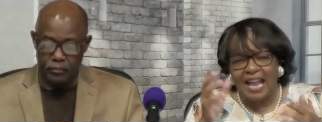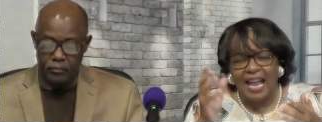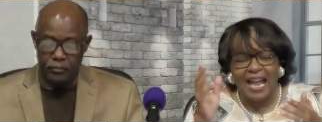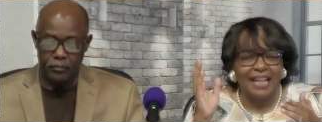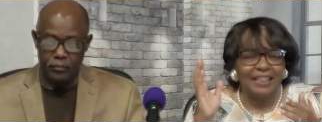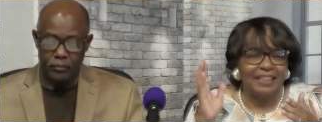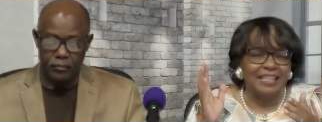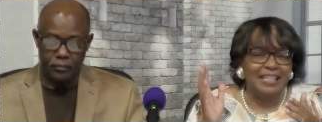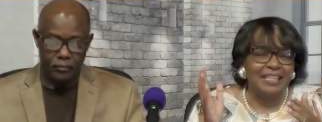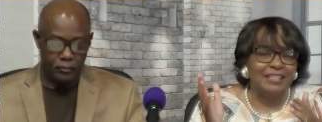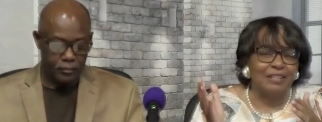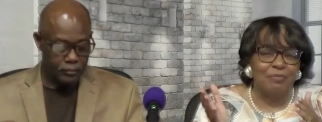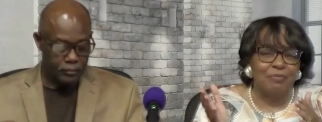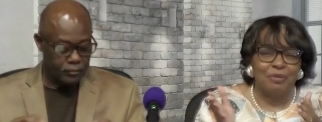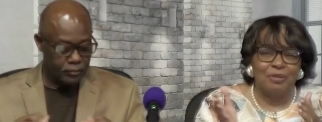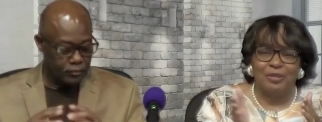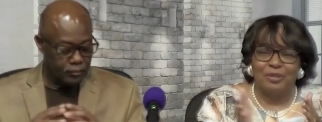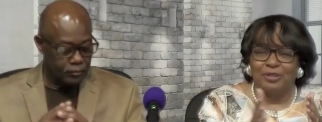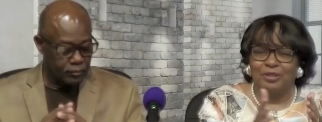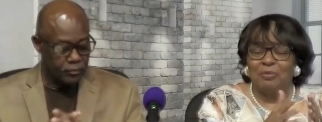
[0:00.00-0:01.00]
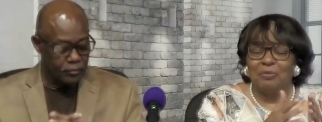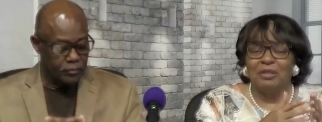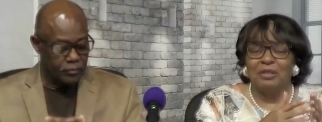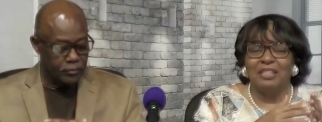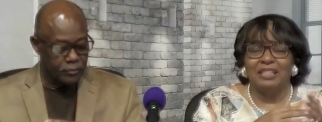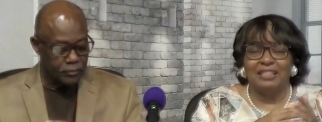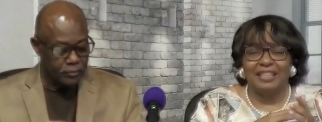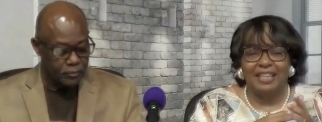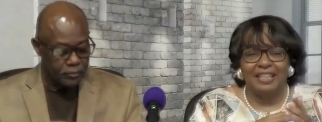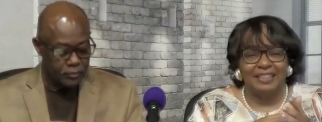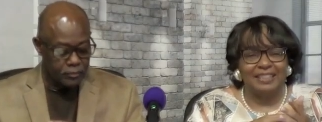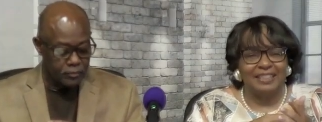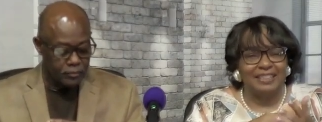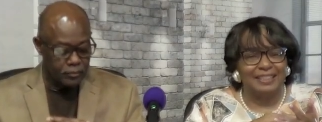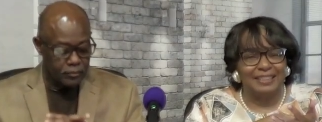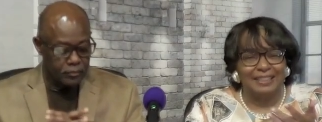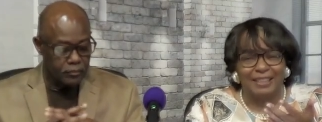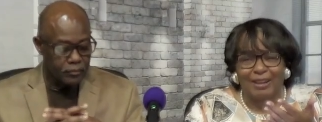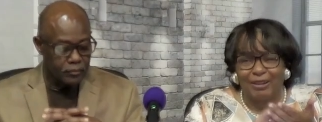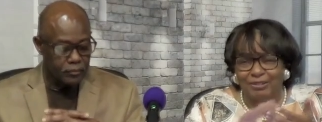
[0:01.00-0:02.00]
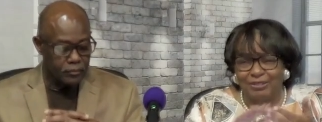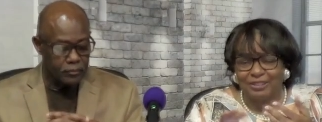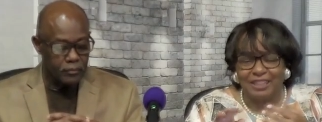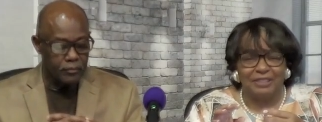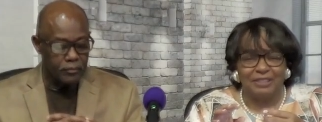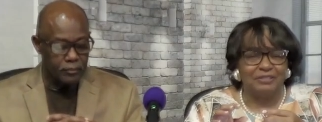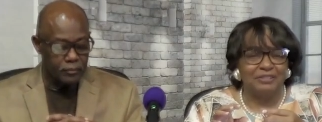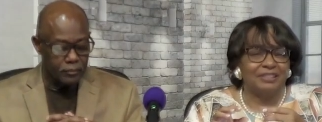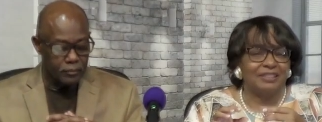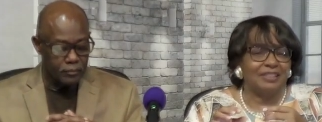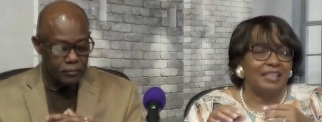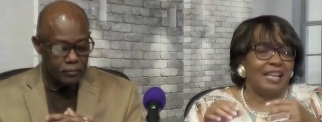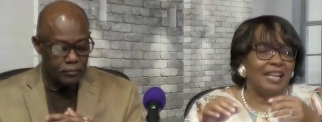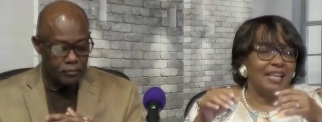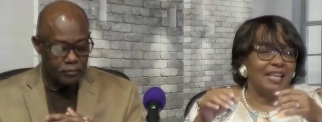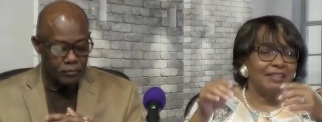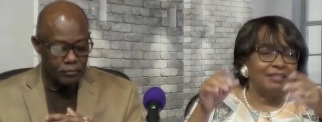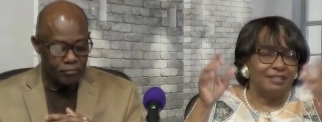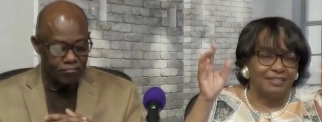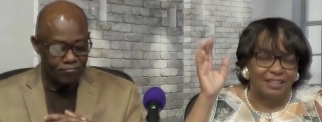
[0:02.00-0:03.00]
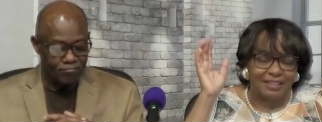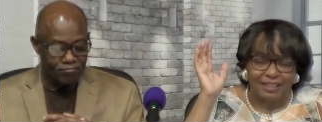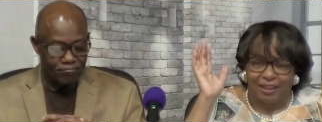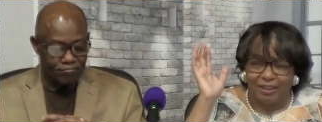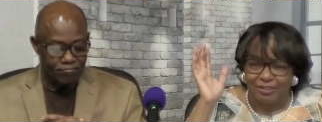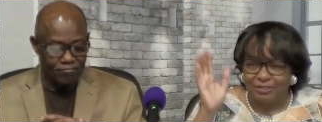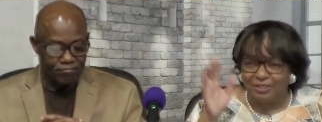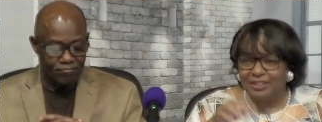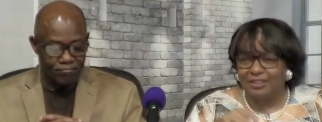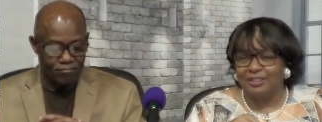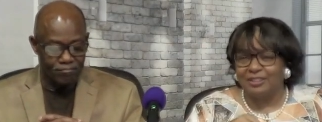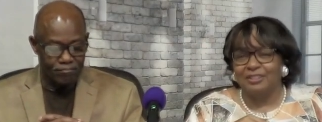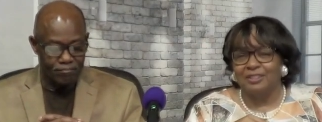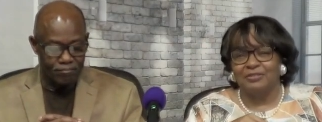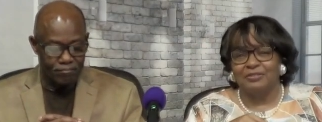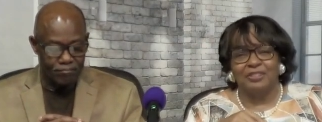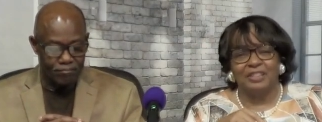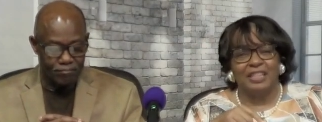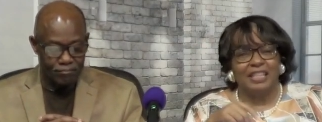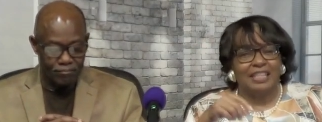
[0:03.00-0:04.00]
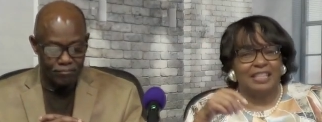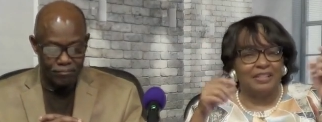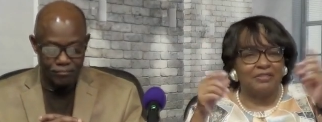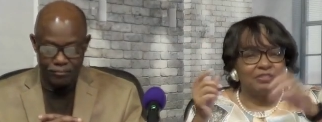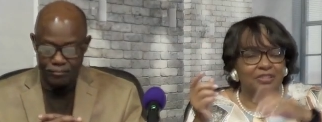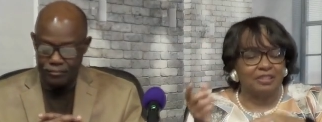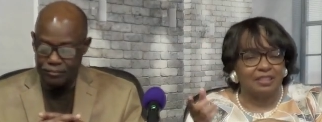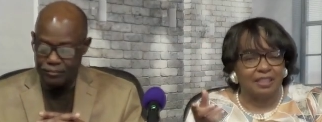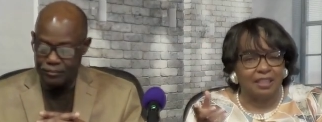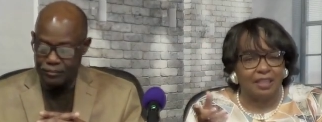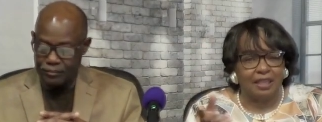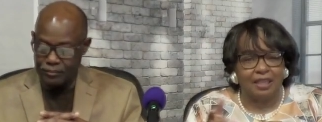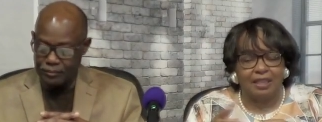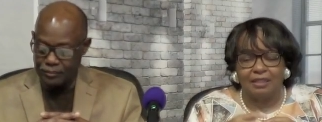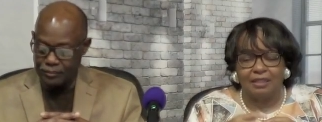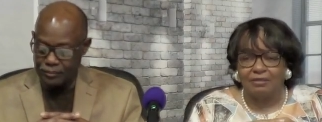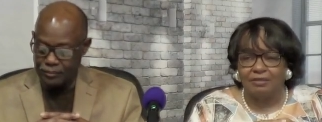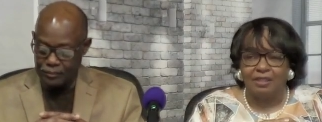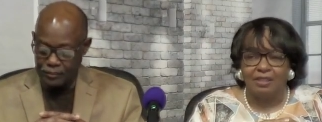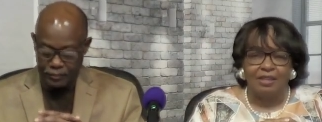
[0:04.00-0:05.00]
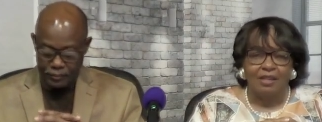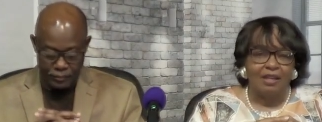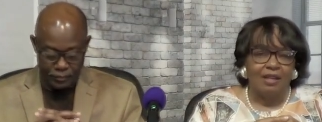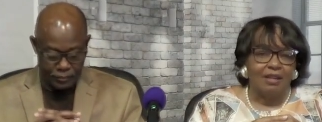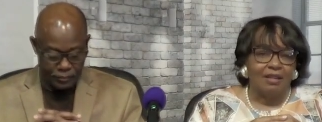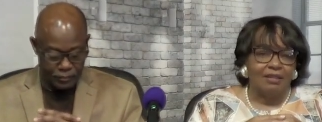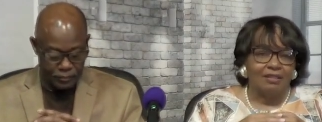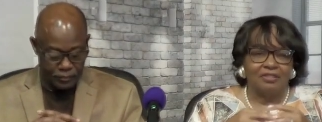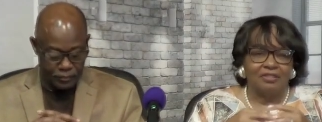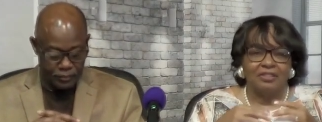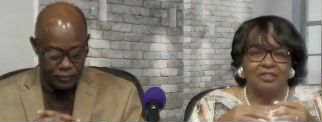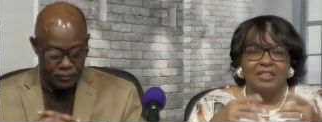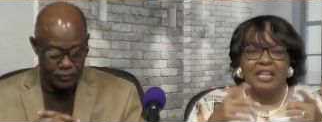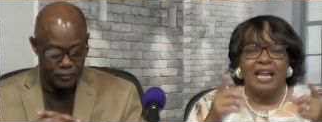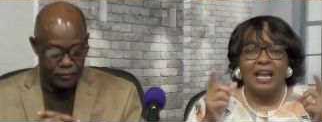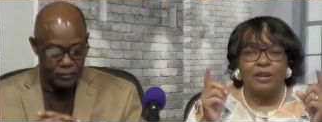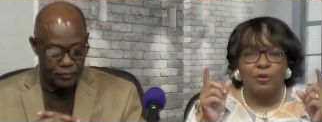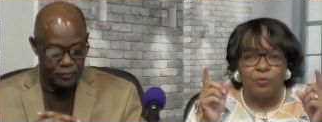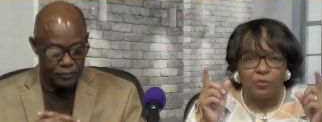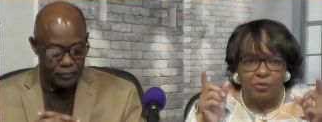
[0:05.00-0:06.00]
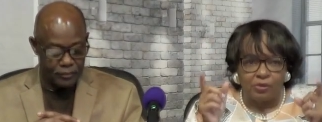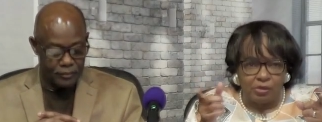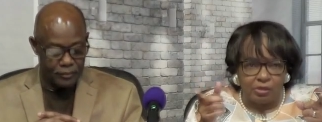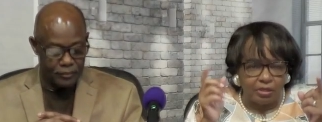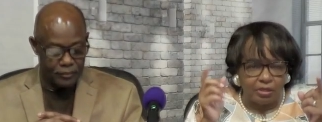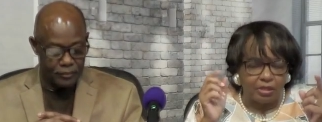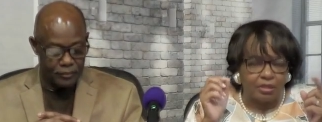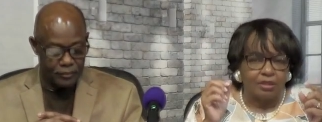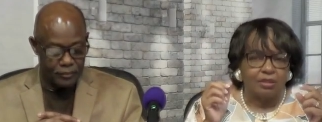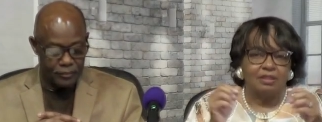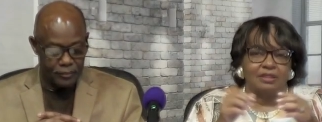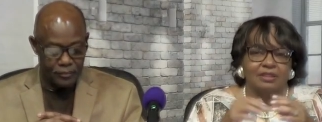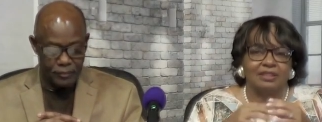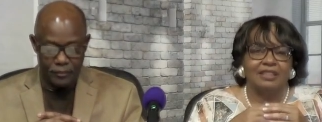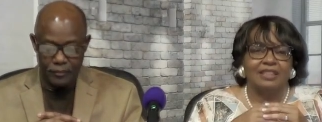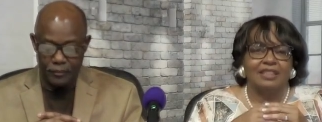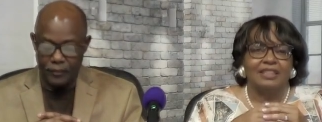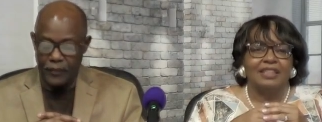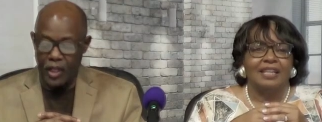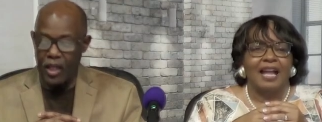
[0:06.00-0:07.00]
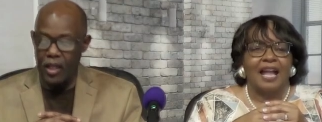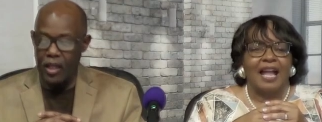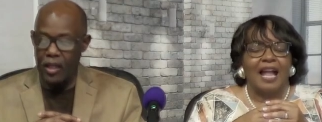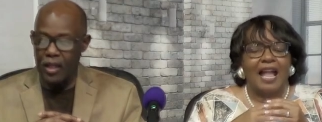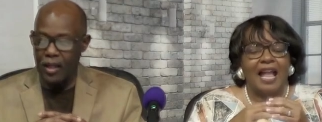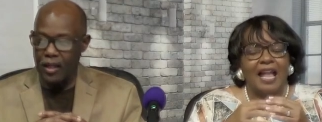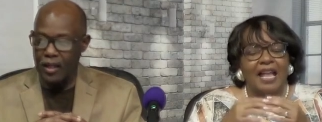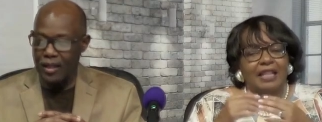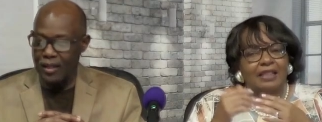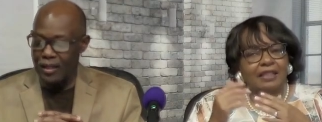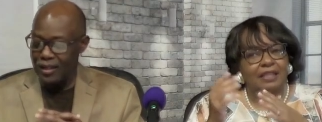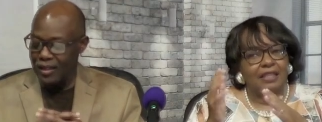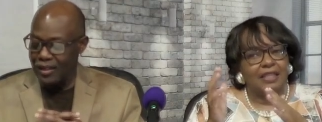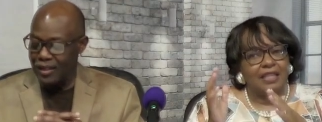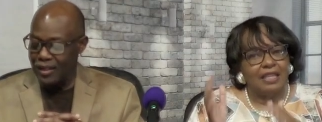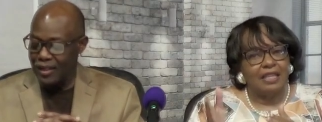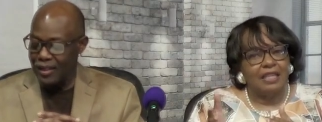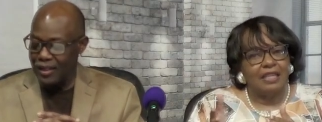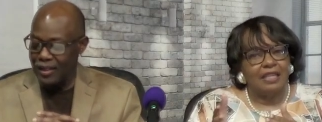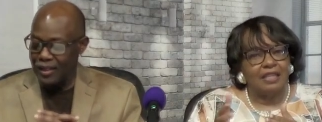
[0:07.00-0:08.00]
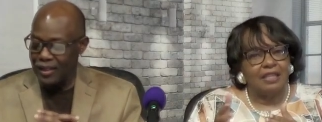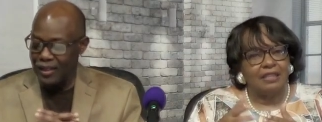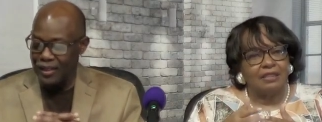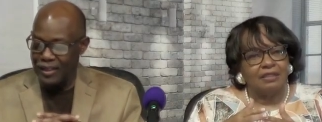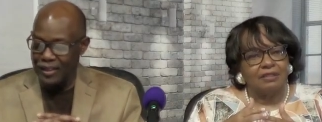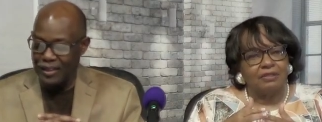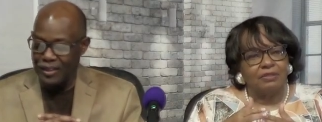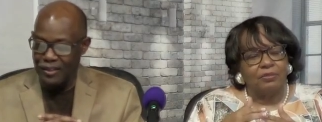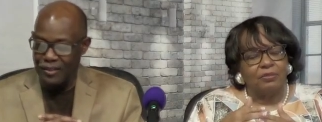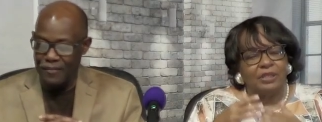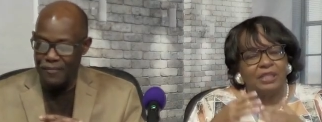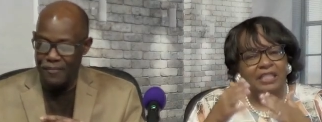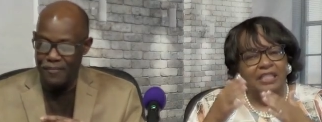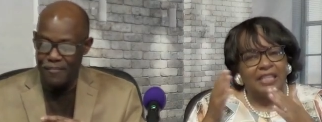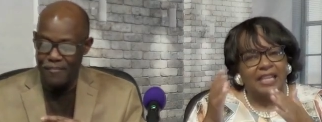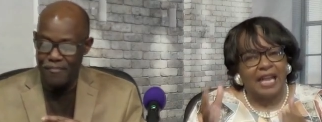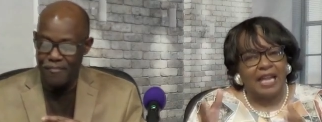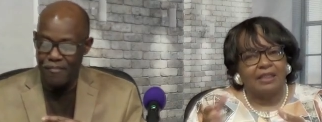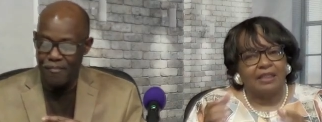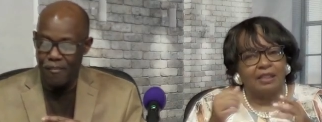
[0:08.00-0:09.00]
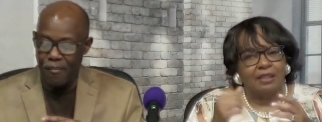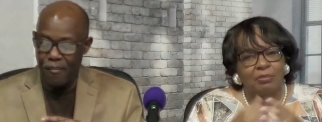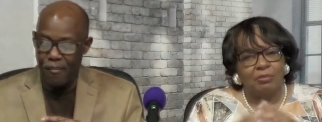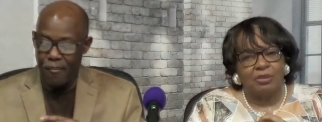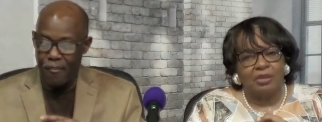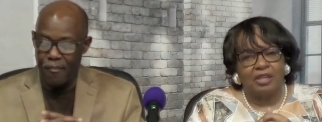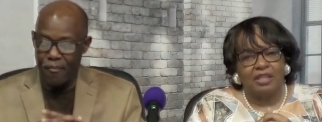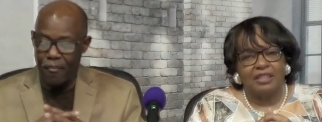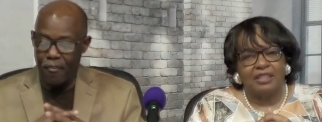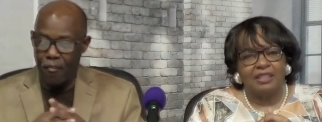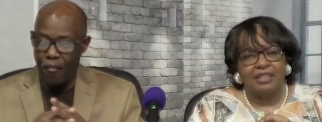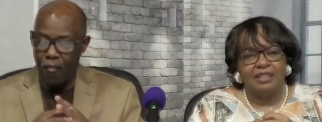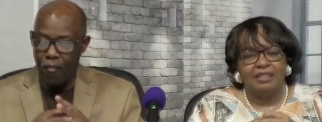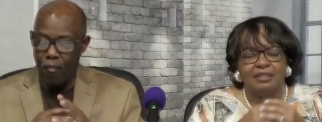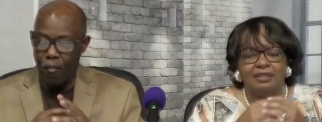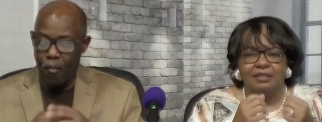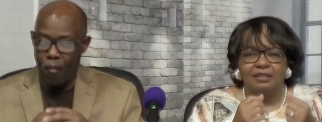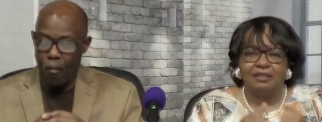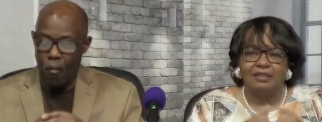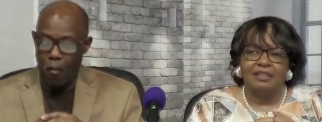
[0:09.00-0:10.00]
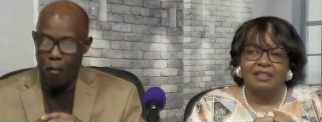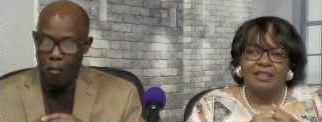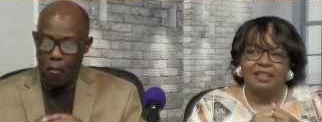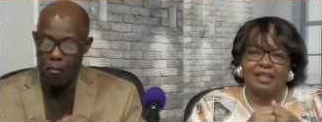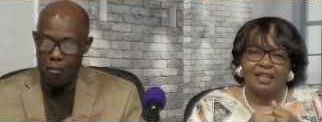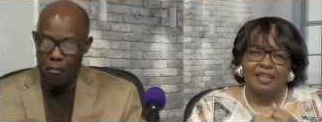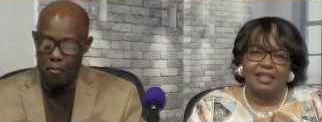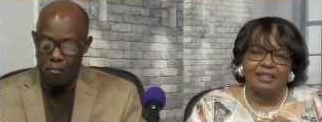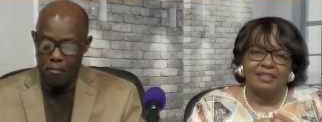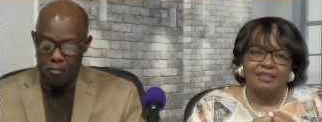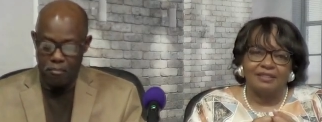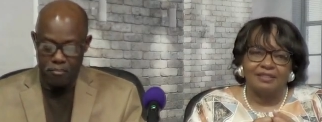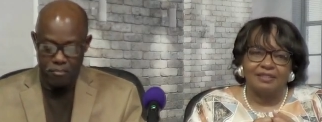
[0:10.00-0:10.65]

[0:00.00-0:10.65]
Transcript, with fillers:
Speaker 1: after he done been through so many tests, he lost everything, lost the girlfriend, everything, and learn how to work. And at the end, when he got the money, he stood there like,